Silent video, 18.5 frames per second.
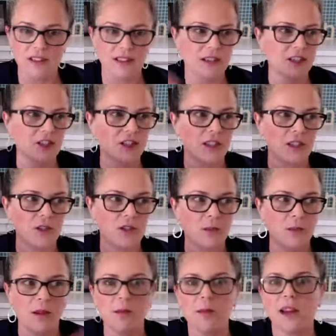This actually
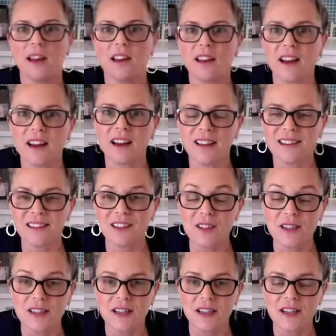used to be my uh,
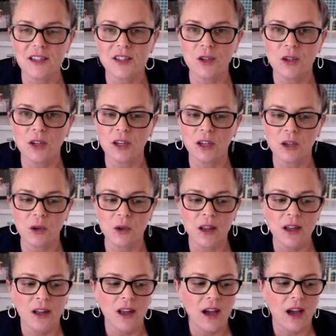little aesthetic studio.